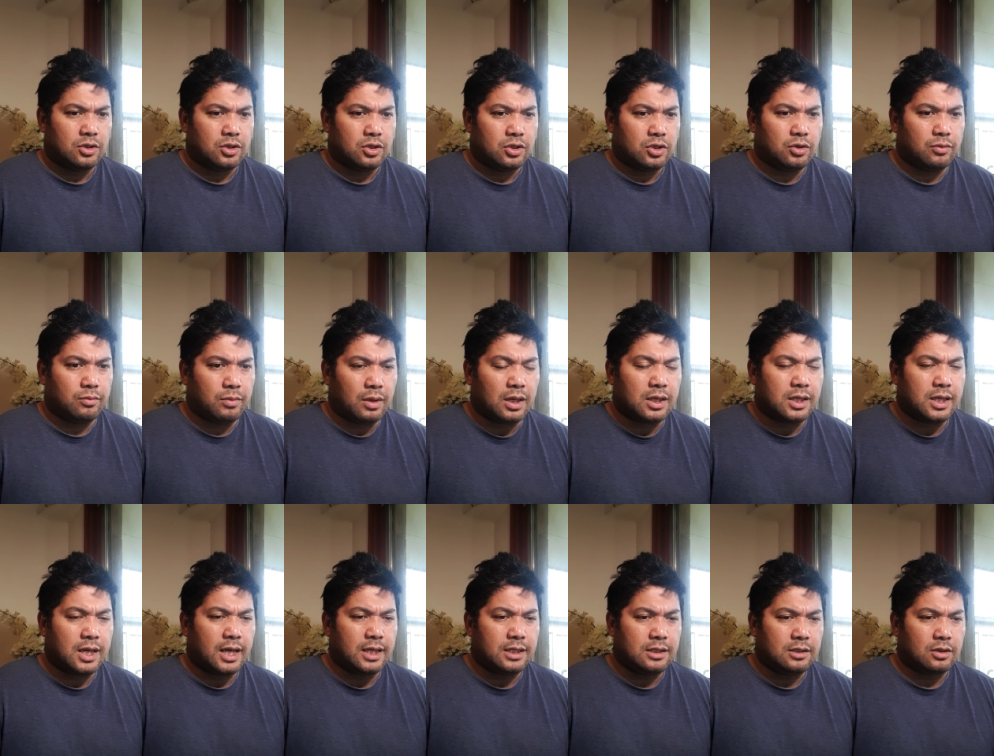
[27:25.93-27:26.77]

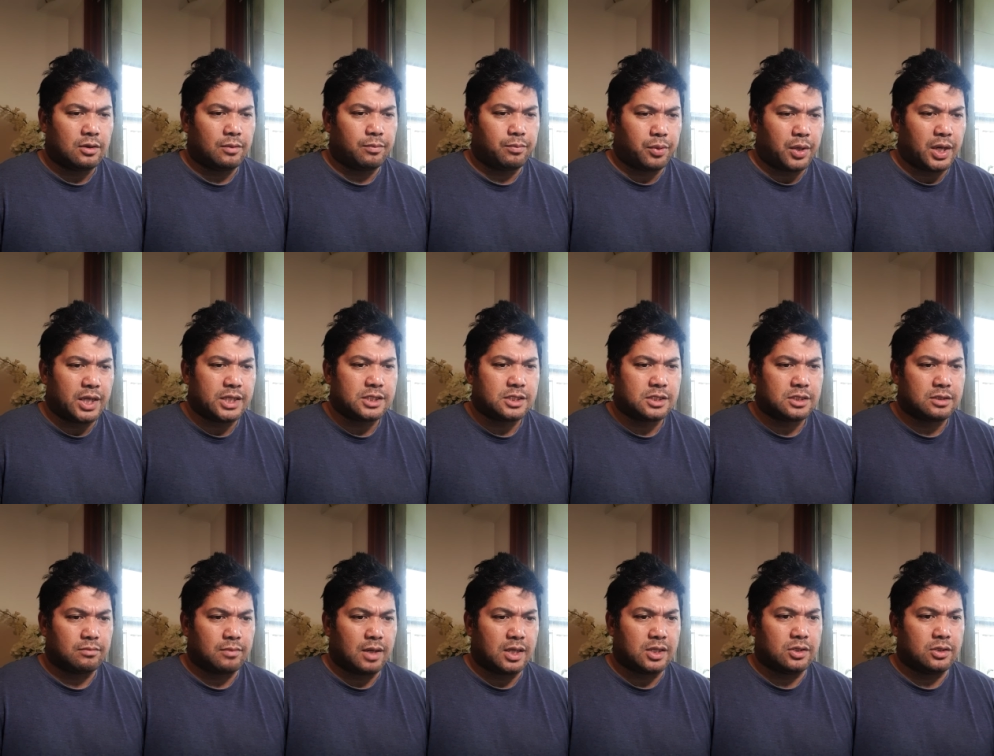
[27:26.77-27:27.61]
humiliate,
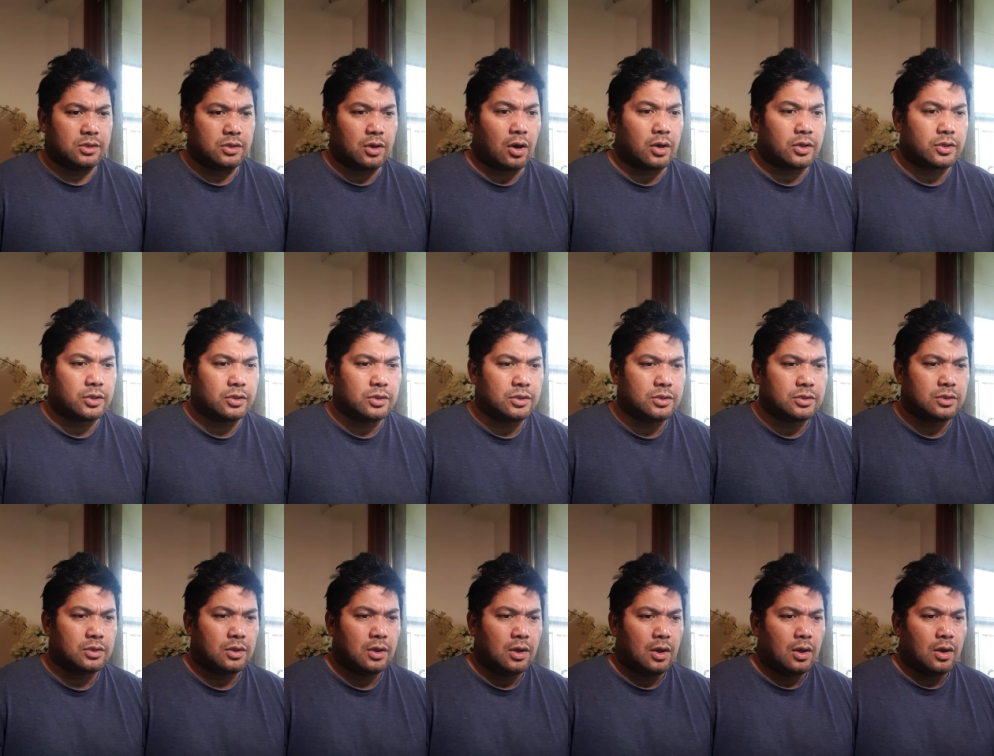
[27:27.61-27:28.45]
oppress my
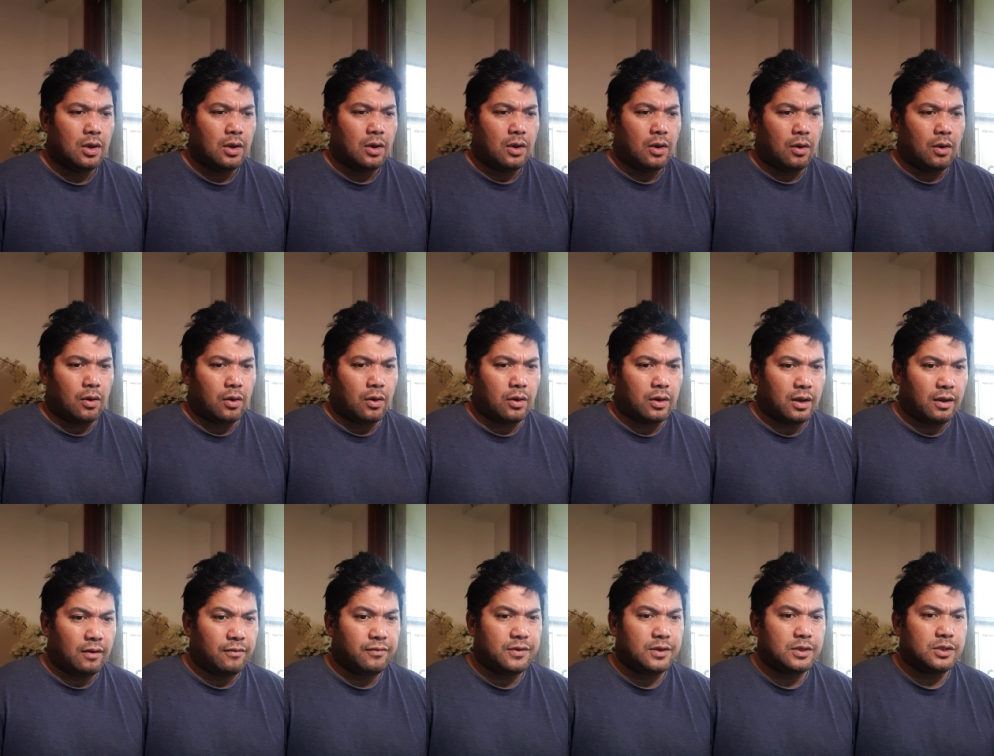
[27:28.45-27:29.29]
daughters, or
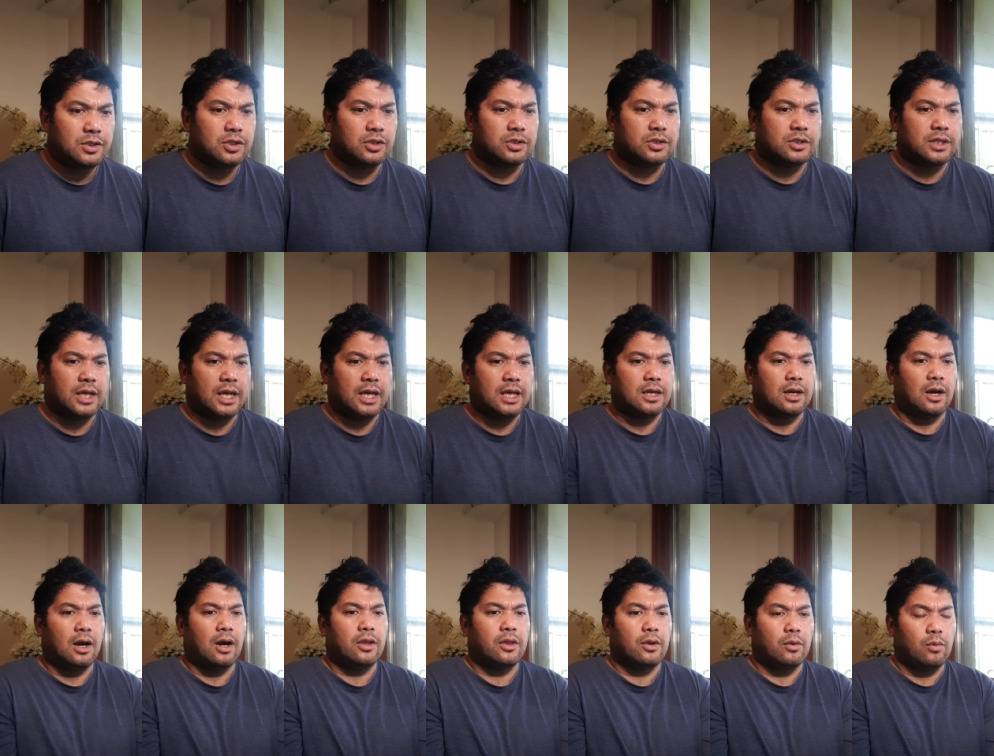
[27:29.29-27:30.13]
if you should take
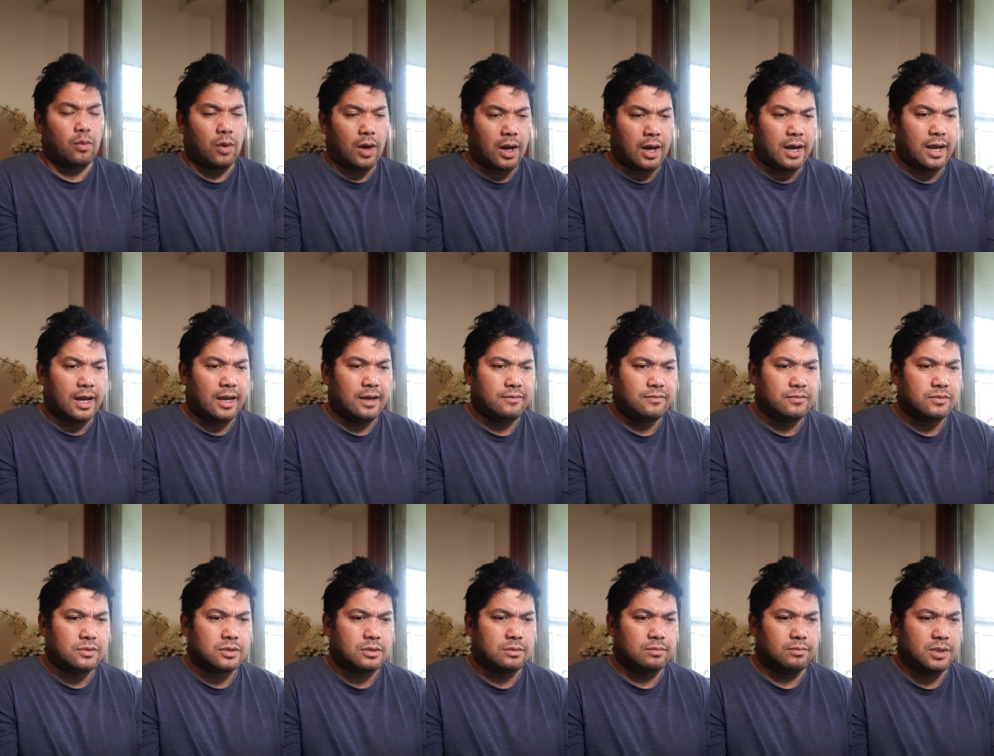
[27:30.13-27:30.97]
other
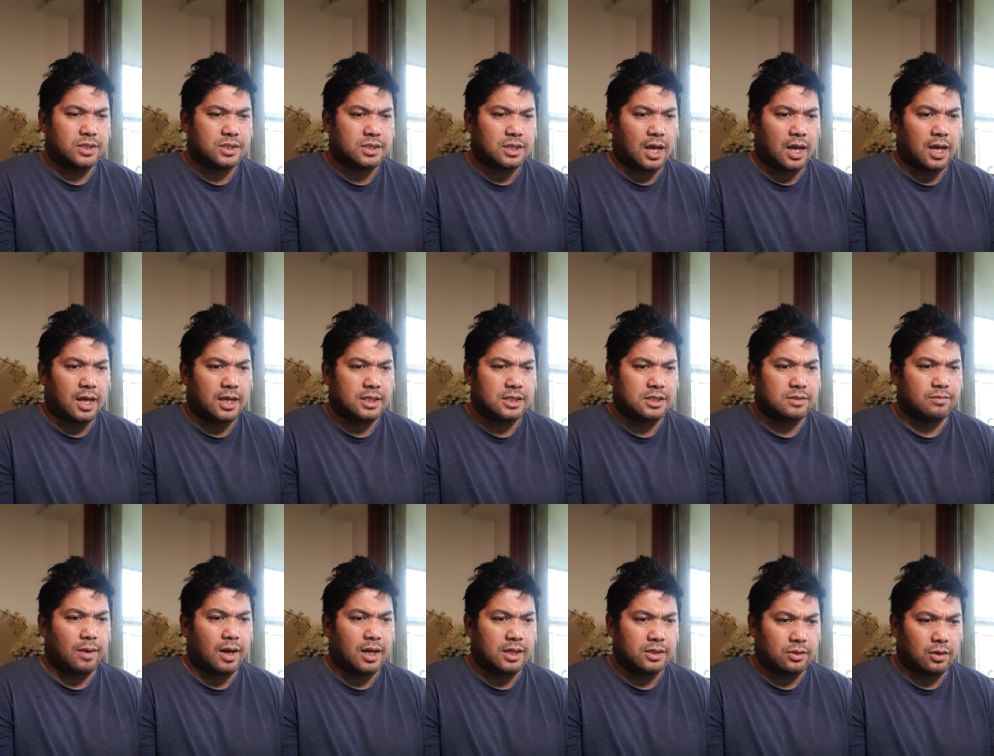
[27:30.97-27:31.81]
wives besides
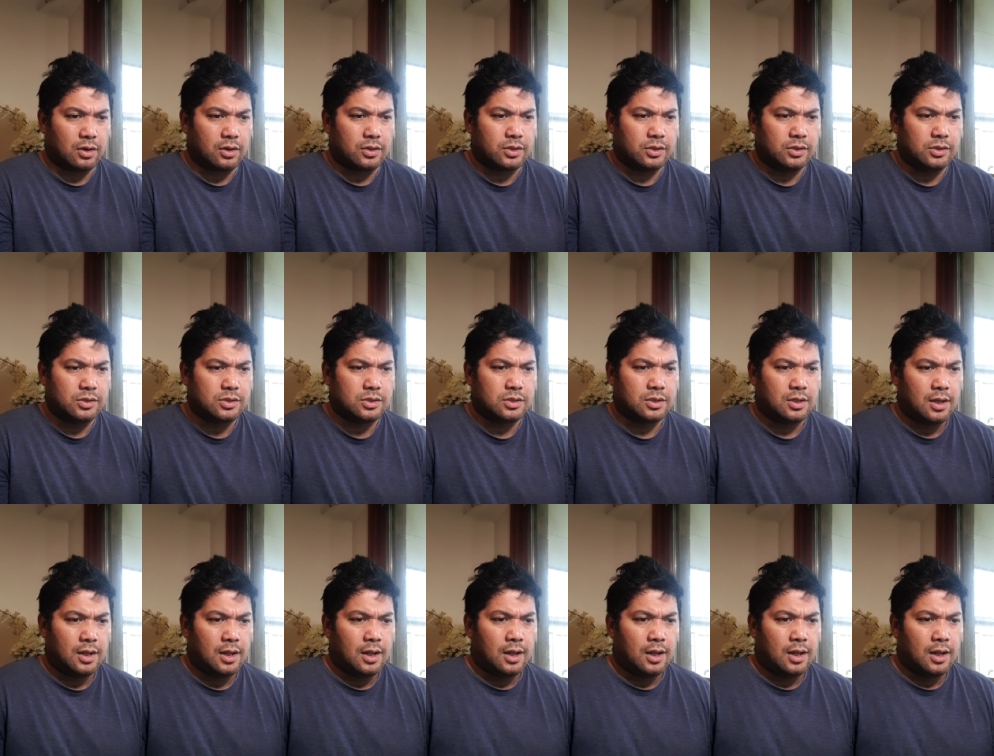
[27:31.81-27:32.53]
my daughters,